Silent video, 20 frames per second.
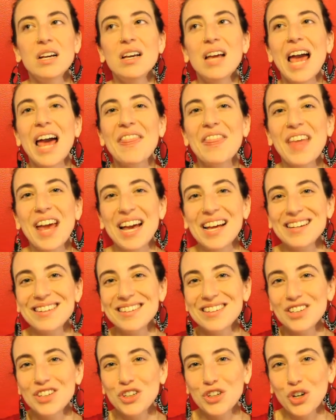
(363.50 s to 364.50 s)
And
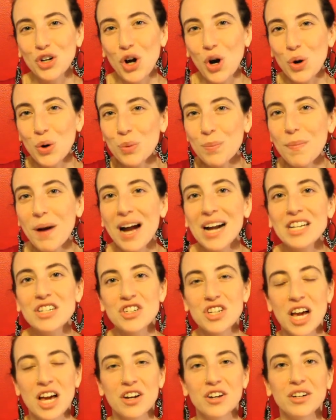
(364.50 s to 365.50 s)
then your own mind
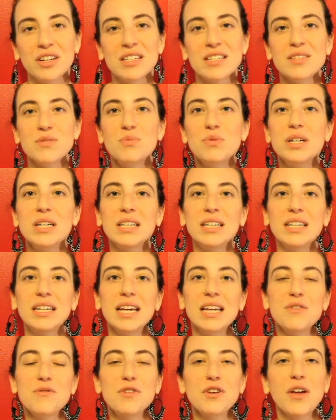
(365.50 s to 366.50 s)
chatter is really
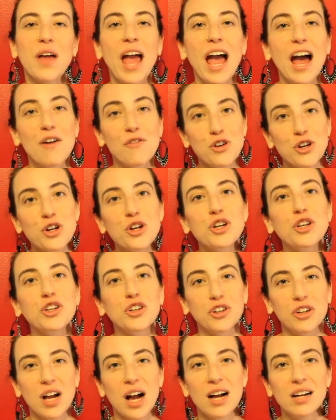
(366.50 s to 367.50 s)
going to feel heavier in
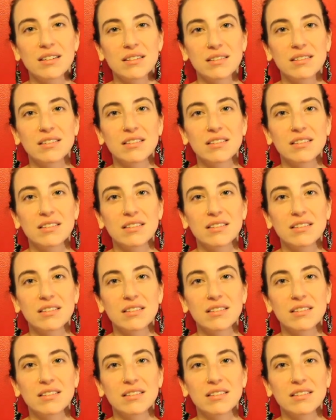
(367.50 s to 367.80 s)
your gut.